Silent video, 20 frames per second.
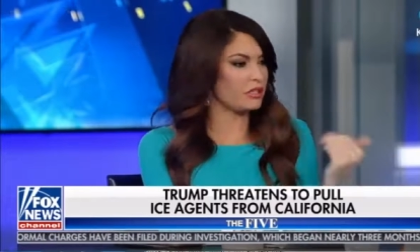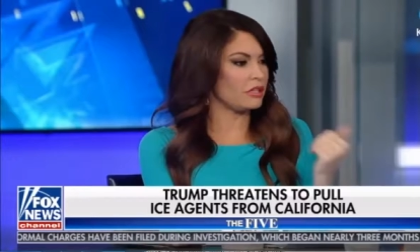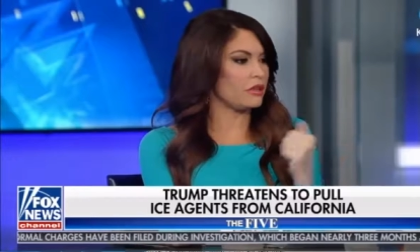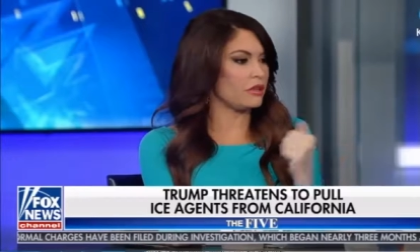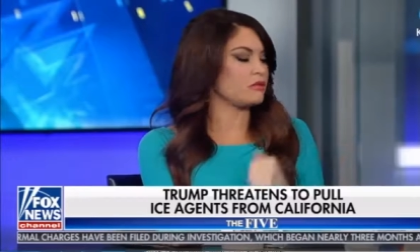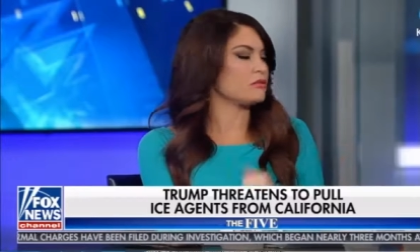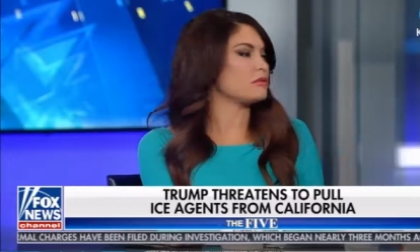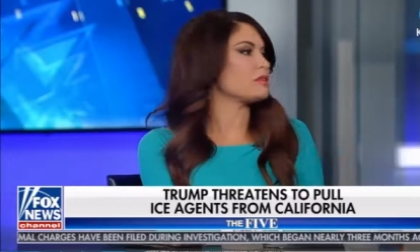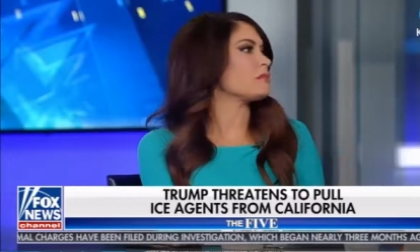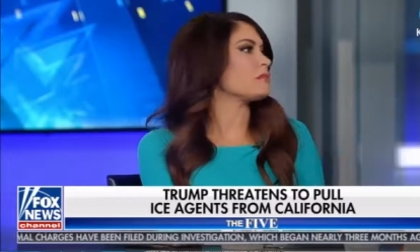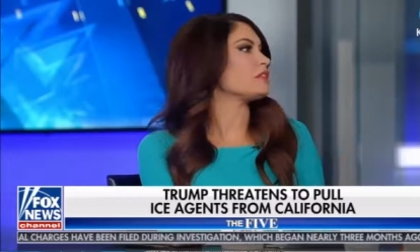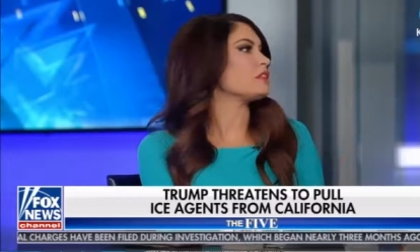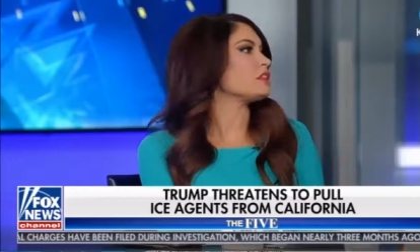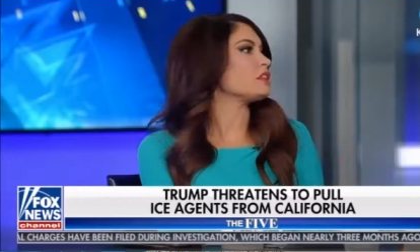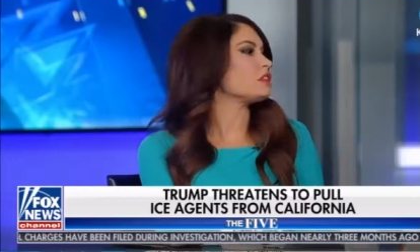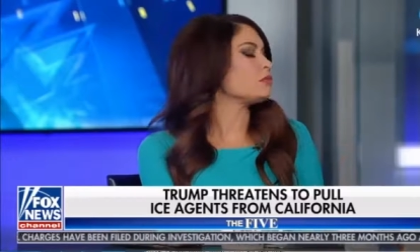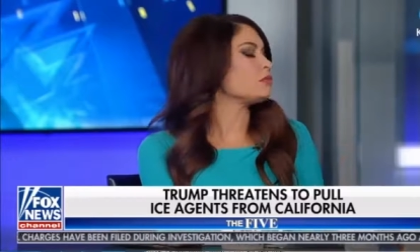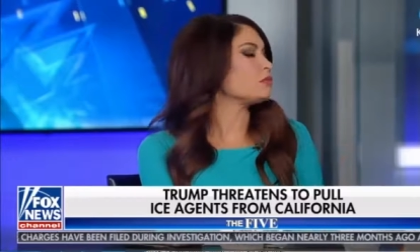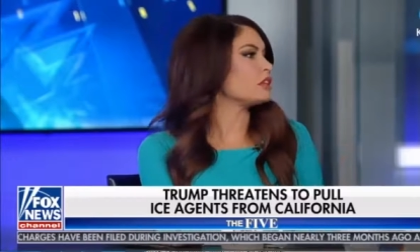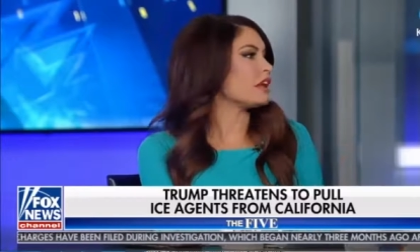you know, something
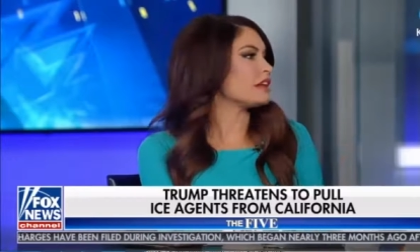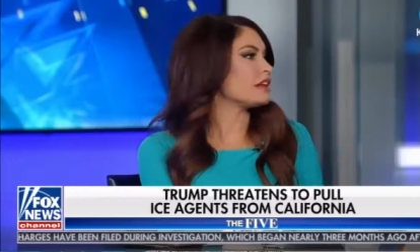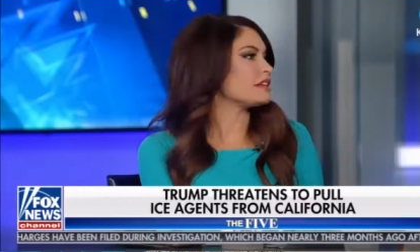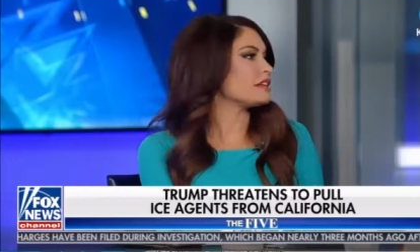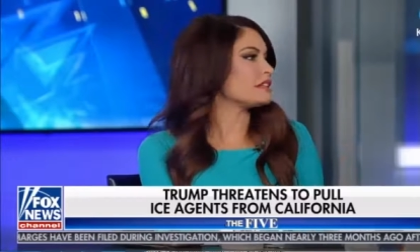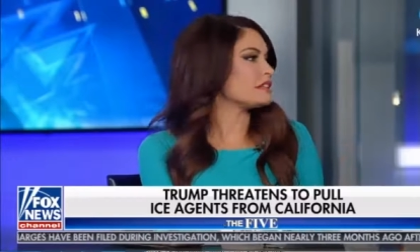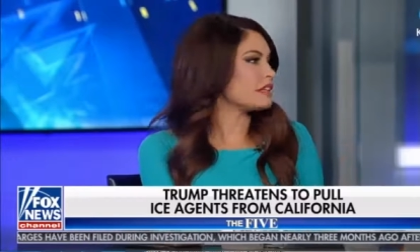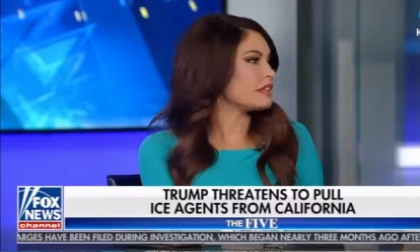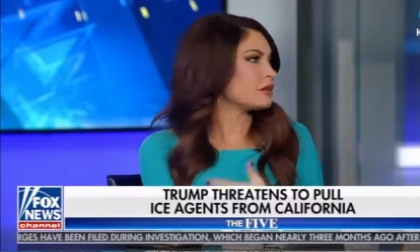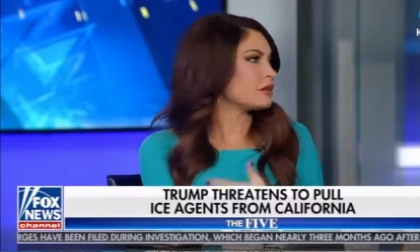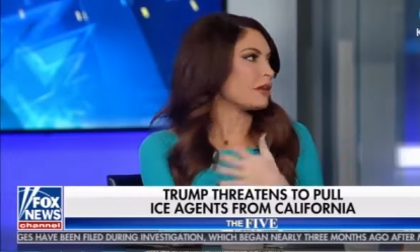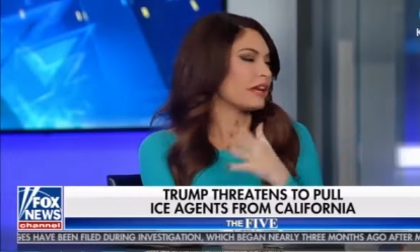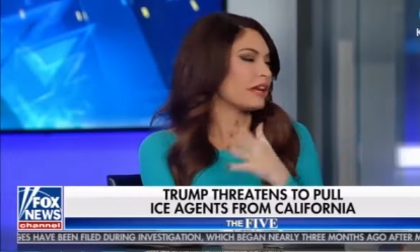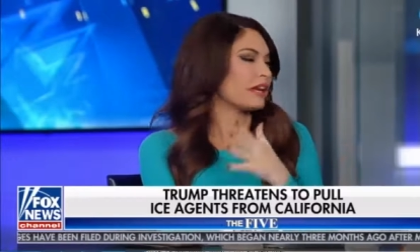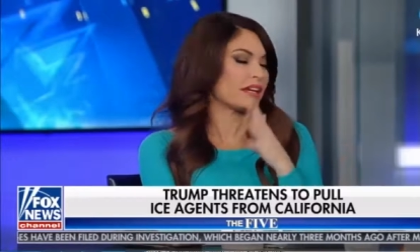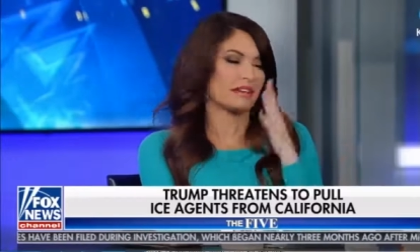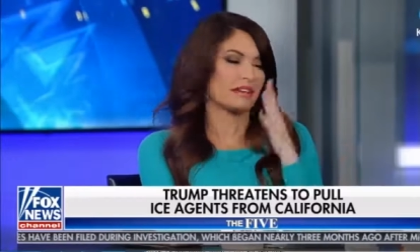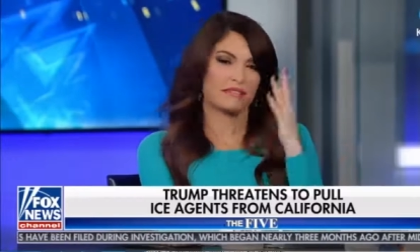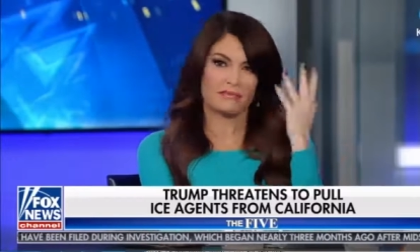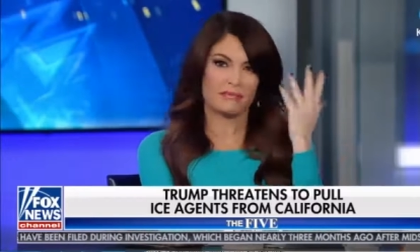that you would like to hear,
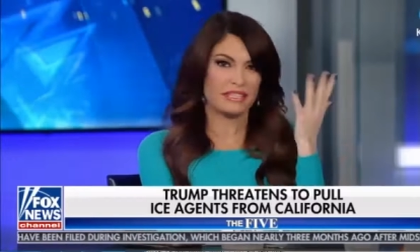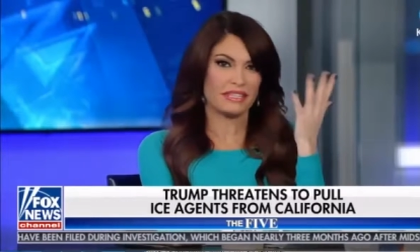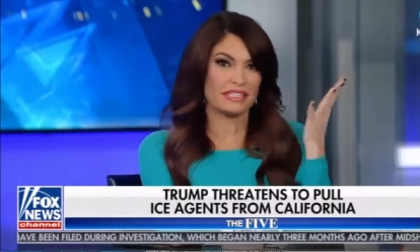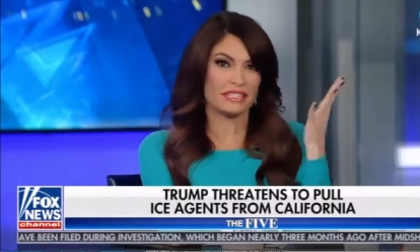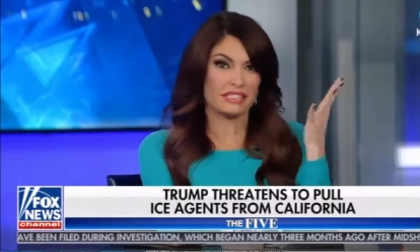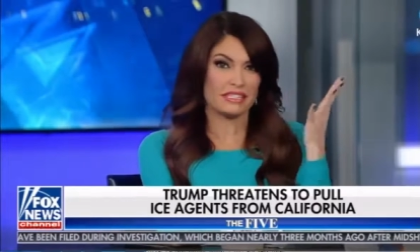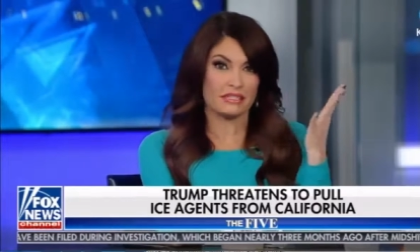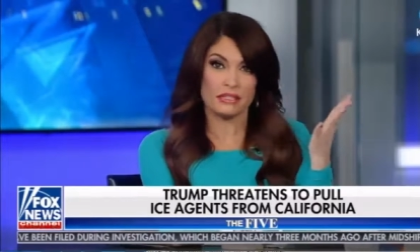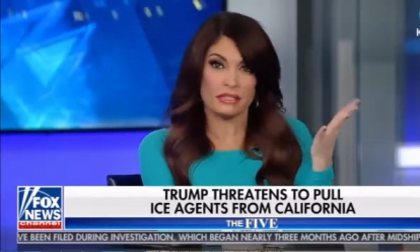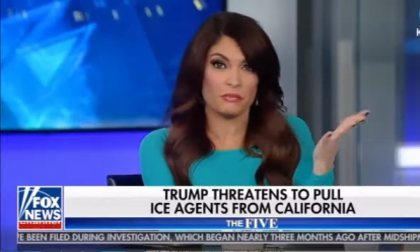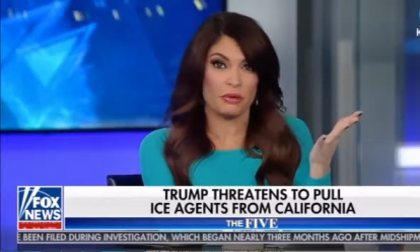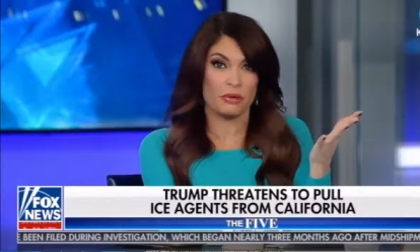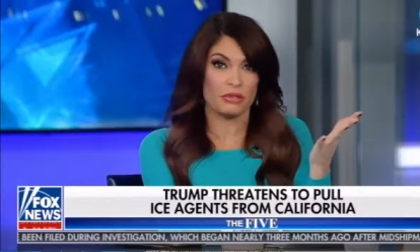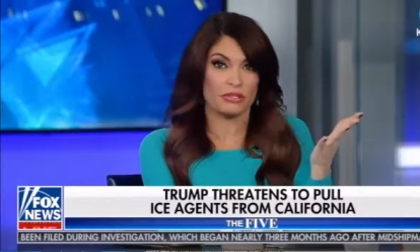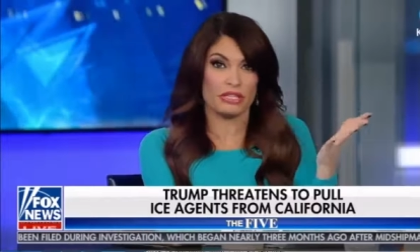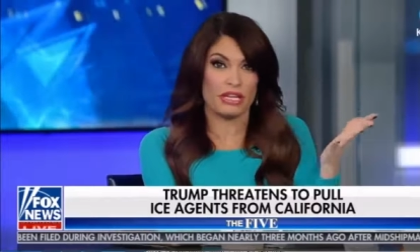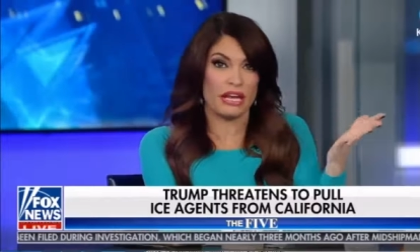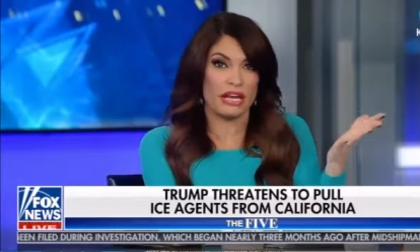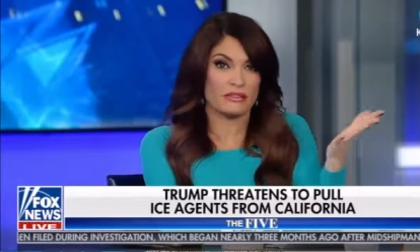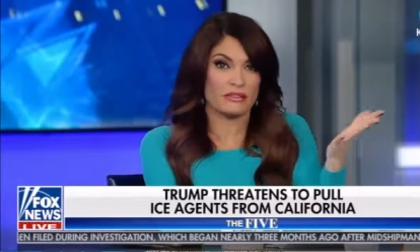but this is his
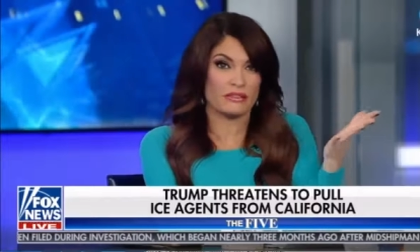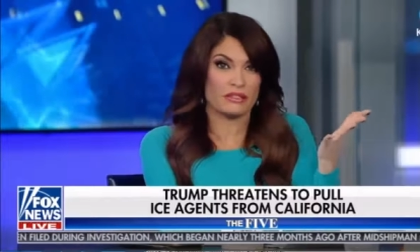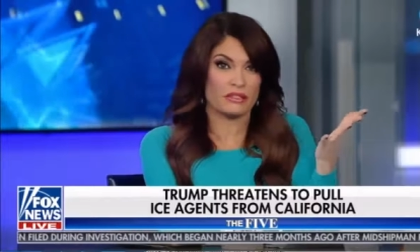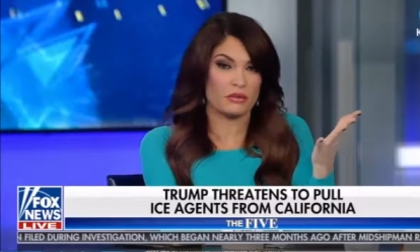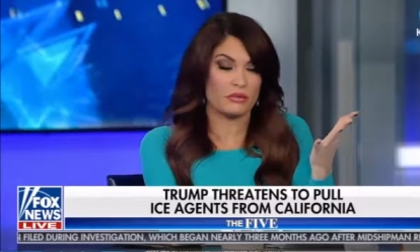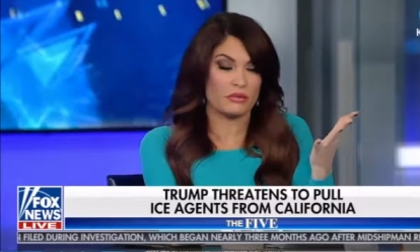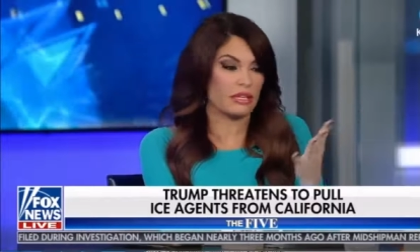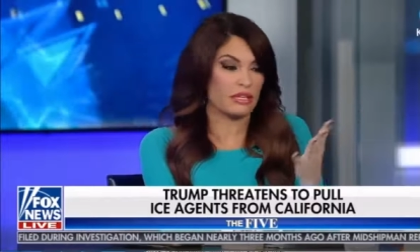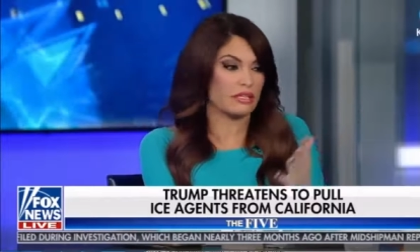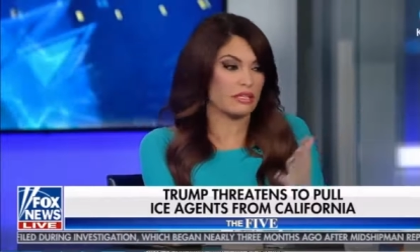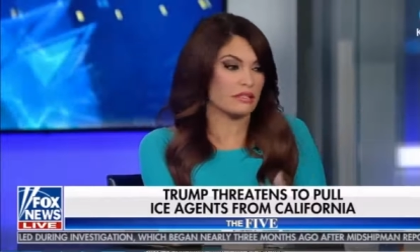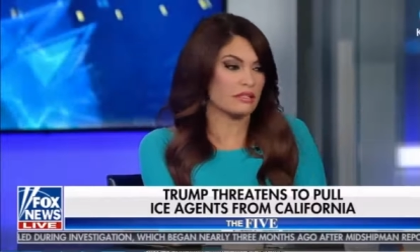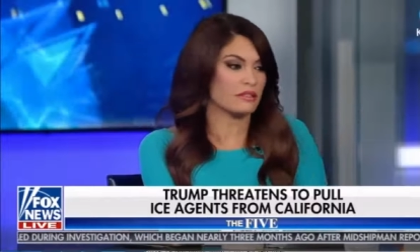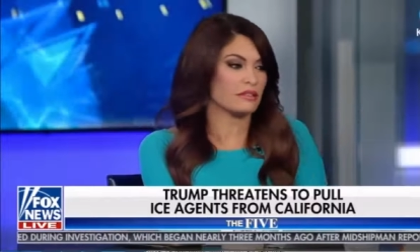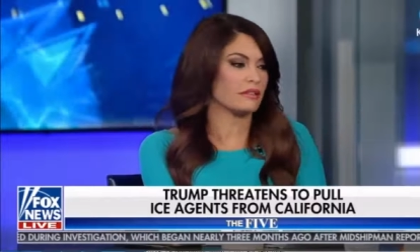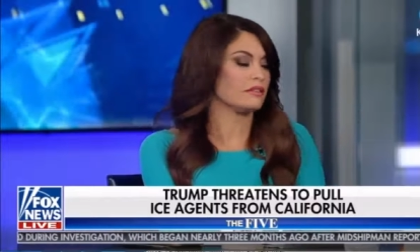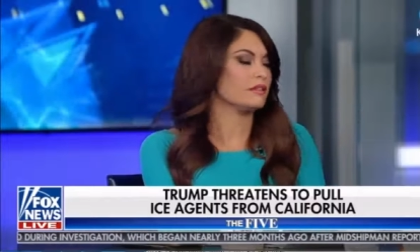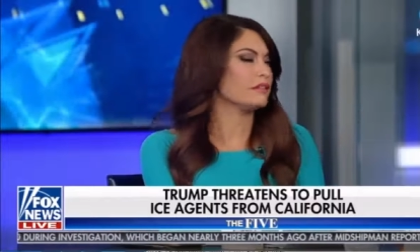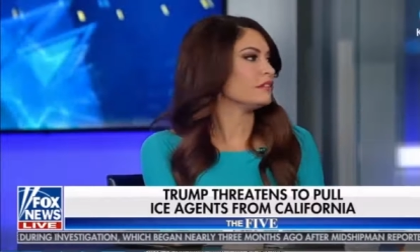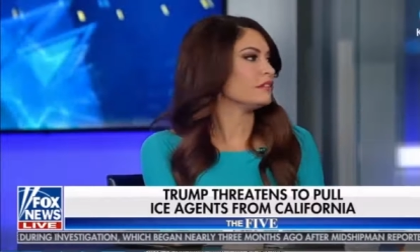personality. This is who he is.